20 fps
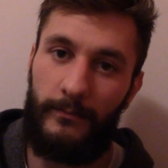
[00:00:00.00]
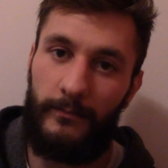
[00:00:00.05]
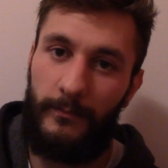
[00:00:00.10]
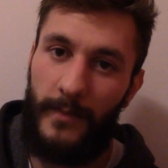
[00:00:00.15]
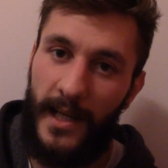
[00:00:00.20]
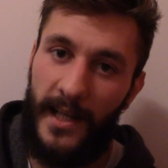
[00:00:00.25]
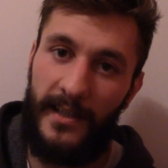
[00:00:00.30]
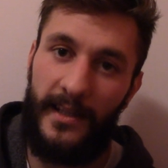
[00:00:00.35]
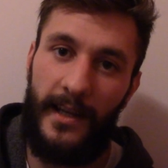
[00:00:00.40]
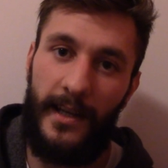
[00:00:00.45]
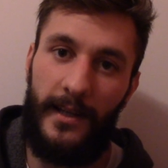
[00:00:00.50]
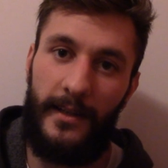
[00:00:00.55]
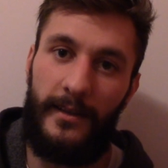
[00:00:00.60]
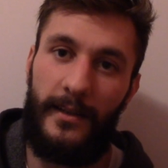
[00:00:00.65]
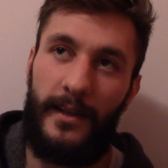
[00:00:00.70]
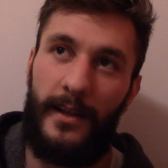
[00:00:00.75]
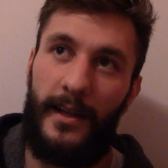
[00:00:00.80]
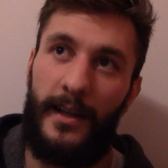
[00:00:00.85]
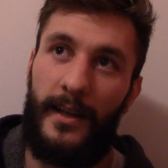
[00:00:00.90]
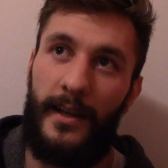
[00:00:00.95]
meditate
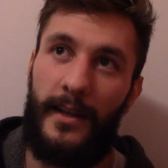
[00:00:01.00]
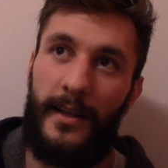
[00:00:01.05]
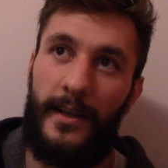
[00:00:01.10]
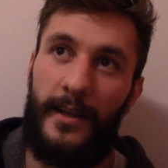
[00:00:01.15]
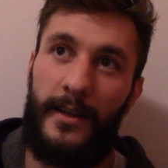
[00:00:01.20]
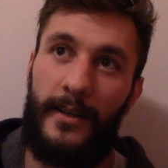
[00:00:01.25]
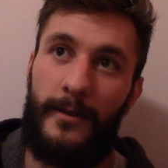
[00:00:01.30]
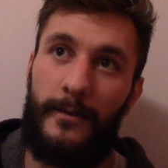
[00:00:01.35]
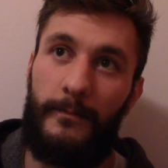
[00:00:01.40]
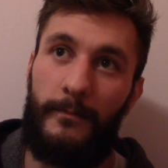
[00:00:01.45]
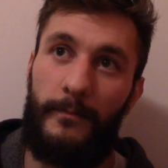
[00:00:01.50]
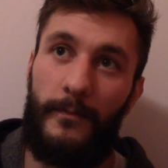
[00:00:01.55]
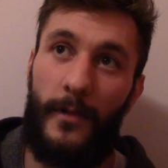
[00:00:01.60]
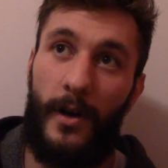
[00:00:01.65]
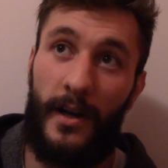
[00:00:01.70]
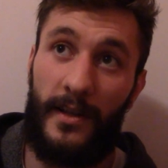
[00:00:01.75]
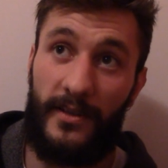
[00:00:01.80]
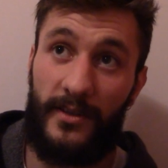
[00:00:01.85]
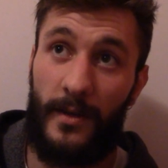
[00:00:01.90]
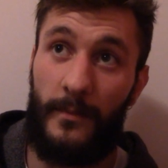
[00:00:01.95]

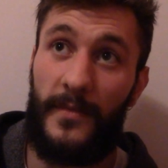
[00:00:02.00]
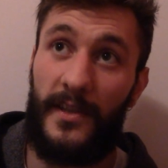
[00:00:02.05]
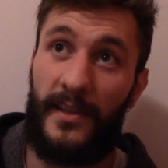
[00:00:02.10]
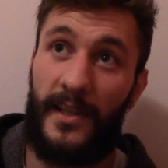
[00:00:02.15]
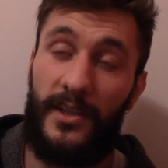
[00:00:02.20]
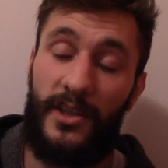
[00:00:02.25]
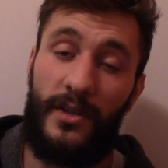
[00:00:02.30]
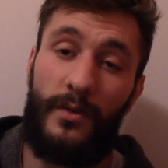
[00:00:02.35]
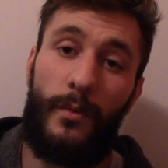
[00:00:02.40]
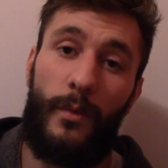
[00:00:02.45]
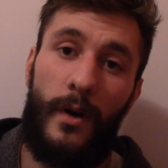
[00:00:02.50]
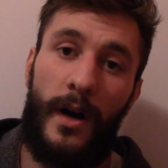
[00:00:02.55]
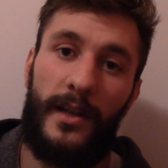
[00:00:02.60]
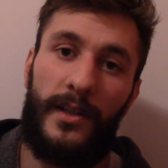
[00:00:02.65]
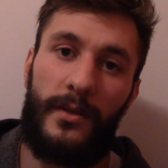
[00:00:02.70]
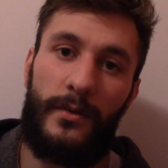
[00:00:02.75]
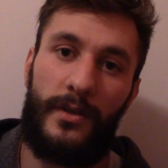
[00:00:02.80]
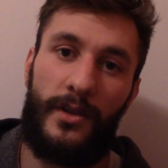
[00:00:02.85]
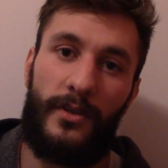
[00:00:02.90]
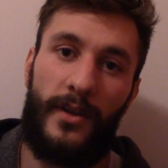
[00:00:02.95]
on something that you want
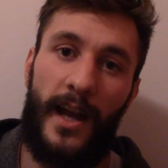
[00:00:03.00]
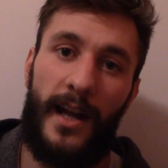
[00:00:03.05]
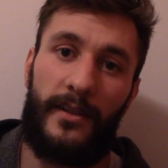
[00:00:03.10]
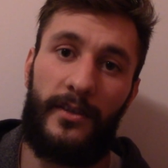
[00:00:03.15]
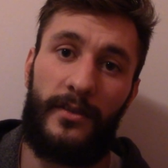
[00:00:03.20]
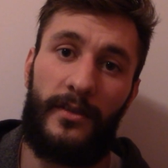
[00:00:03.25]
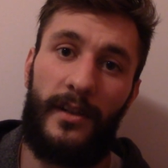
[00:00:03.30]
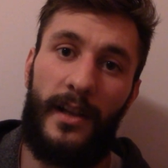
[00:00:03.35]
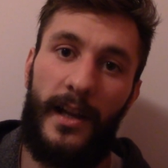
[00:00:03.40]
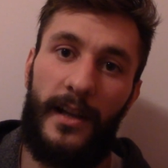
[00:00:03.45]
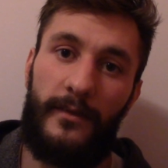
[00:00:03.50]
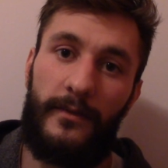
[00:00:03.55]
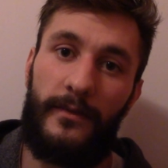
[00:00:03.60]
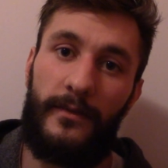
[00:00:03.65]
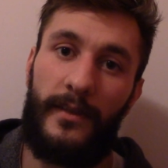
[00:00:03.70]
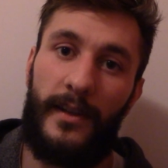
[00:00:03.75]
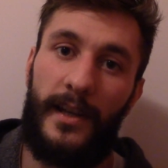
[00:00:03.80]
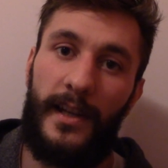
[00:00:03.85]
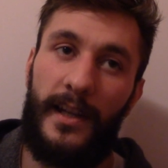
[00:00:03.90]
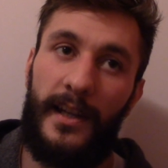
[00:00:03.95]
to attract in your
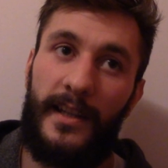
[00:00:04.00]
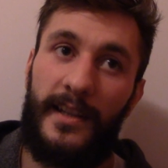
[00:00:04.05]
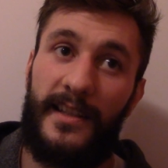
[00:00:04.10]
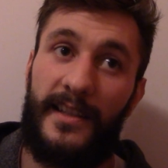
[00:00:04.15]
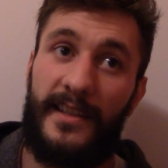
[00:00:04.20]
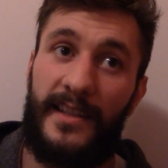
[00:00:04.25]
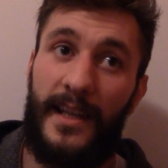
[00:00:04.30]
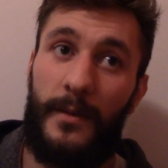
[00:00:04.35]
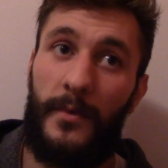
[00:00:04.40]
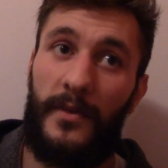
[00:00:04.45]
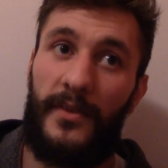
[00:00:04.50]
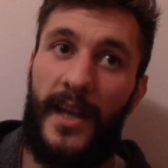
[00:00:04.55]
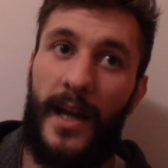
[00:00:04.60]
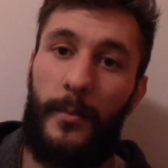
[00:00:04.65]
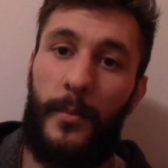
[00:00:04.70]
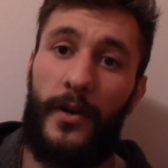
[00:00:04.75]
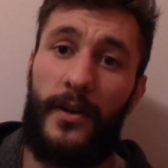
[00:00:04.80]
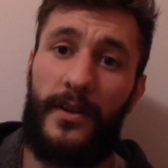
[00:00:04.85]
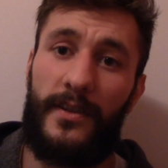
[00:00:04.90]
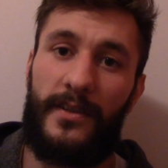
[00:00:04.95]
life. Sit with
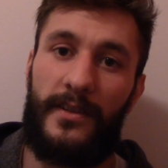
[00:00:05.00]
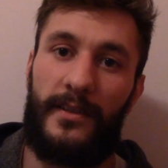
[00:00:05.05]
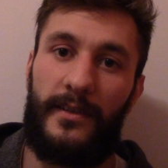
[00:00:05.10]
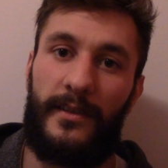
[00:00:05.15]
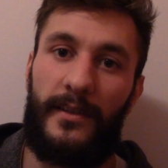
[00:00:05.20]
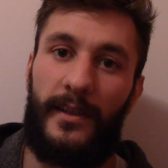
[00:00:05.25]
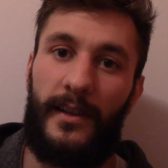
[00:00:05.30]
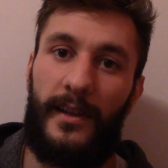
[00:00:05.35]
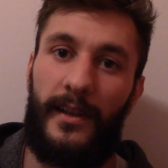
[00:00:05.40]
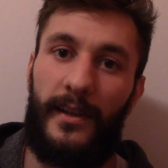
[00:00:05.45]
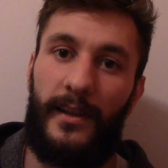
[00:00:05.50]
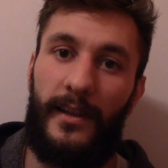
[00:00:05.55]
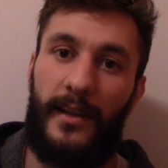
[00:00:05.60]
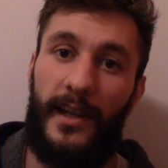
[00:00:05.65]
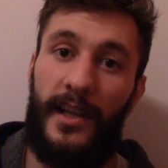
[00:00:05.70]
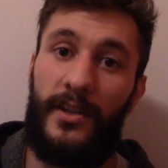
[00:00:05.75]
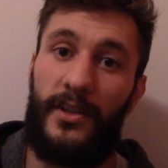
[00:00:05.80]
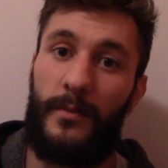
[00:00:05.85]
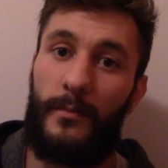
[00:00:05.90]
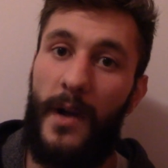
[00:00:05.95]
that person
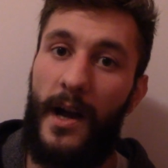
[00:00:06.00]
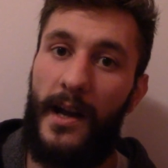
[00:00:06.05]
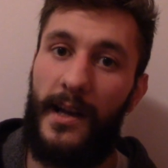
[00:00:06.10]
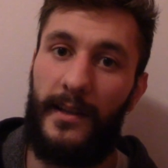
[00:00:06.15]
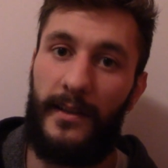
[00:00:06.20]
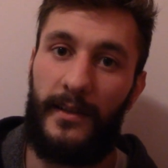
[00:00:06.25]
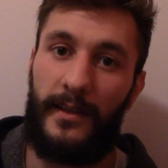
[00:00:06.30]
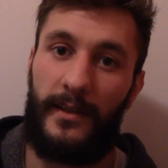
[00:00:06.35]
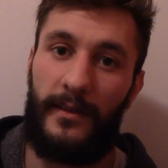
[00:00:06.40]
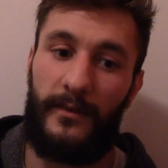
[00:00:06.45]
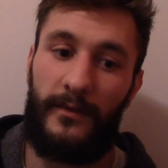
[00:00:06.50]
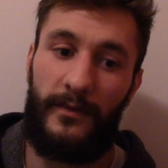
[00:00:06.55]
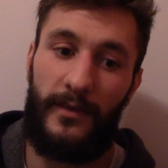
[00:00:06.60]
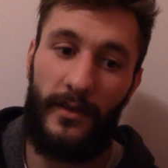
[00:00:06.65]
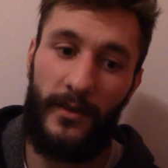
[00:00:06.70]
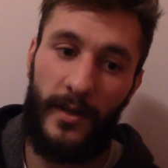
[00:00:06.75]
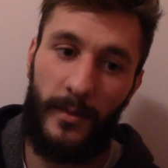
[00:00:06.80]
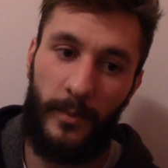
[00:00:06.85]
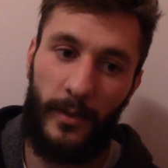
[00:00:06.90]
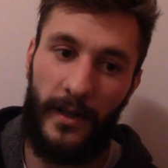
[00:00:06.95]
in your mind.
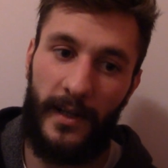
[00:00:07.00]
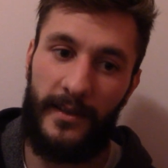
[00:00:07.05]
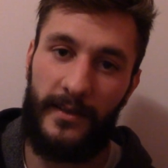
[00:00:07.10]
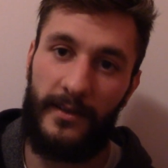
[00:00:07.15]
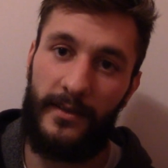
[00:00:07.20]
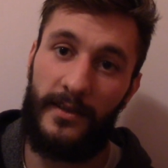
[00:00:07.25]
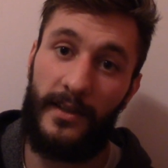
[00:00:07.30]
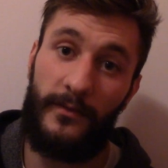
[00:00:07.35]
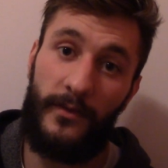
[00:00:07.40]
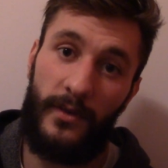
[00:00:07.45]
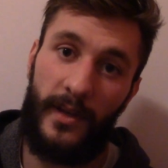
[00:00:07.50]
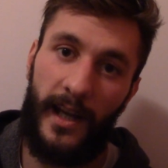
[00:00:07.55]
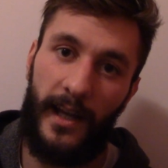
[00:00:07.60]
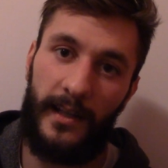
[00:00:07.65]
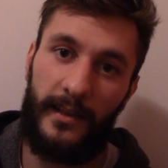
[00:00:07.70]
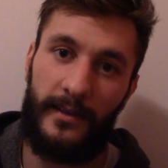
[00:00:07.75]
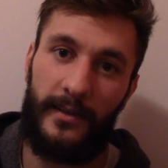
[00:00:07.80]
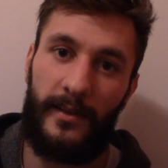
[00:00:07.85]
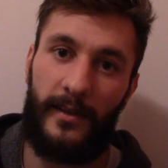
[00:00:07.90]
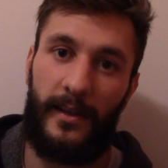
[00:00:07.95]
Feel their presence if you
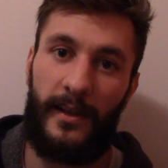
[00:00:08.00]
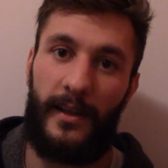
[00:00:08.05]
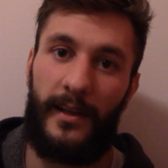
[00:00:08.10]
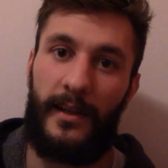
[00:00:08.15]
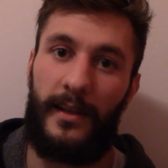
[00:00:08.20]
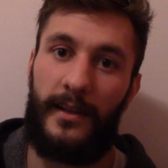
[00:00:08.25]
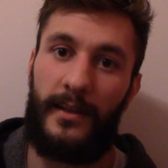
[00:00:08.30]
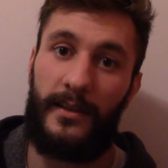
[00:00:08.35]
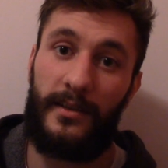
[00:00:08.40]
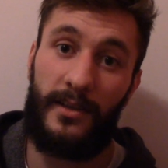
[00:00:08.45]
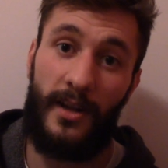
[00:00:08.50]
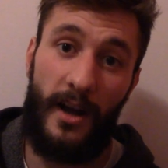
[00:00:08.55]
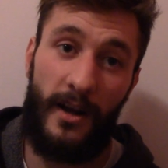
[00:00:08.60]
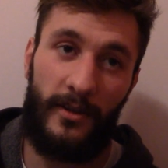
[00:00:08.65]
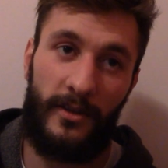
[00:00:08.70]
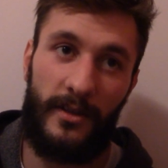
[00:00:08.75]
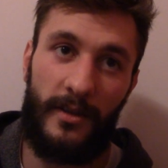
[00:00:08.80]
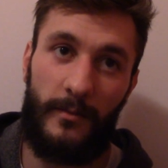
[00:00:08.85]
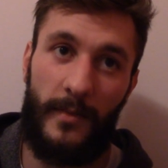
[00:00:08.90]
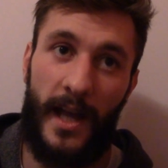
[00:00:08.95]
can.
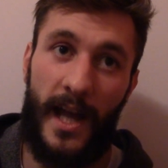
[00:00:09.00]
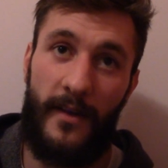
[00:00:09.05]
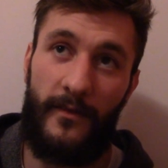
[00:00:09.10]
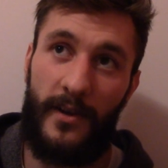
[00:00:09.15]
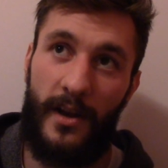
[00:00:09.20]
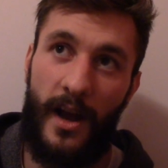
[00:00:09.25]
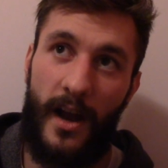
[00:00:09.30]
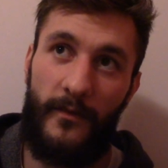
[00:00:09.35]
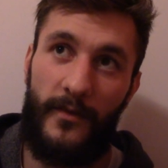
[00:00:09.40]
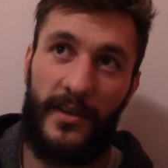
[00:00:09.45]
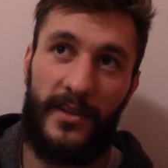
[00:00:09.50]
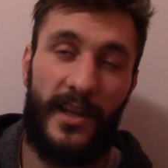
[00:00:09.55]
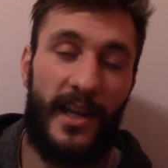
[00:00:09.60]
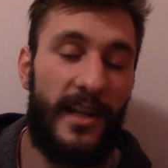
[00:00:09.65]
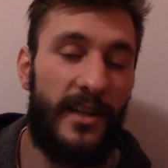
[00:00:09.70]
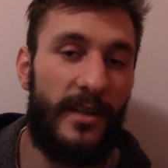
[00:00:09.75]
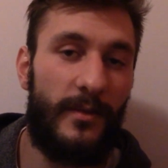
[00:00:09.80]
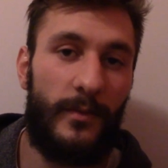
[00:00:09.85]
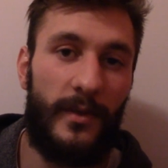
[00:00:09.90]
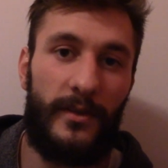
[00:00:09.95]
Talk to them. Have a
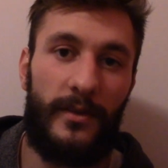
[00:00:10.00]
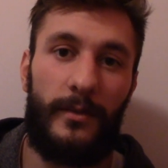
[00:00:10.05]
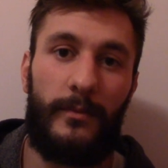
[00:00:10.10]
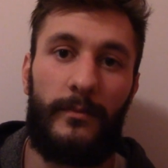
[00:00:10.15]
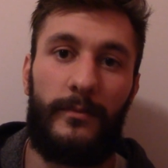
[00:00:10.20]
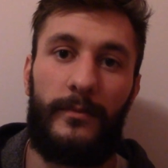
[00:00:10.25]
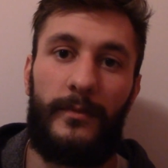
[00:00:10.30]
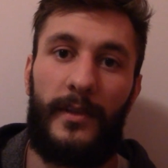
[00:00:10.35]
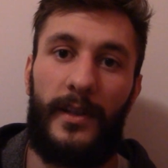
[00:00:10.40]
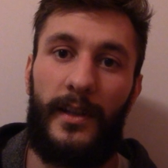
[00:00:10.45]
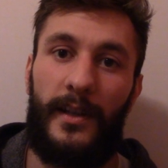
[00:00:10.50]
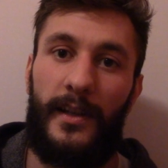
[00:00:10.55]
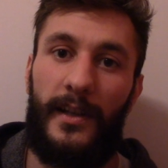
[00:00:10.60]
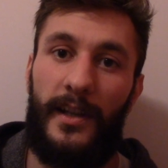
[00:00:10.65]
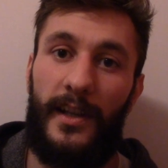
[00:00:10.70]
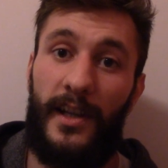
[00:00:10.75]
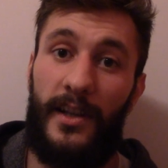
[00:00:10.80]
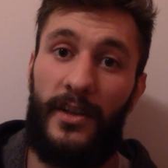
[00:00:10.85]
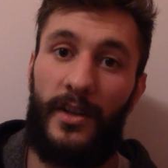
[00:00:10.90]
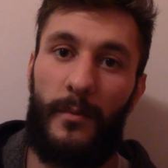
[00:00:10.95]
conversation with them.
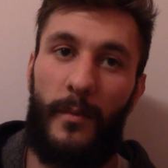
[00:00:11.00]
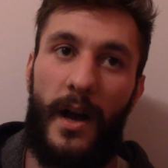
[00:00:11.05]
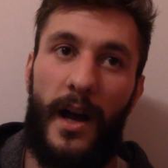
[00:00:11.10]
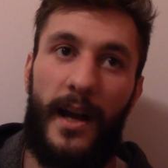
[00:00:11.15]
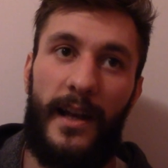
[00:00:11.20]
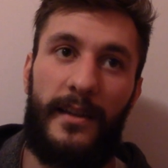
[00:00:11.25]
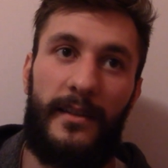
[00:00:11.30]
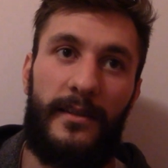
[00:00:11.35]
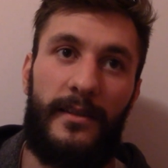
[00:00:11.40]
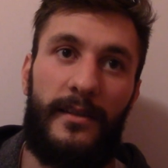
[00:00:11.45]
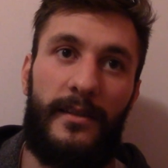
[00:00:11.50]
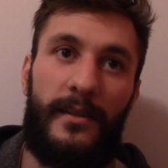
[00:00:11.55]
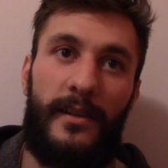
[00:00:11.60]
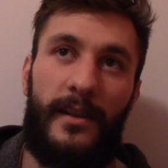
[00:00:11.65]
In your mind,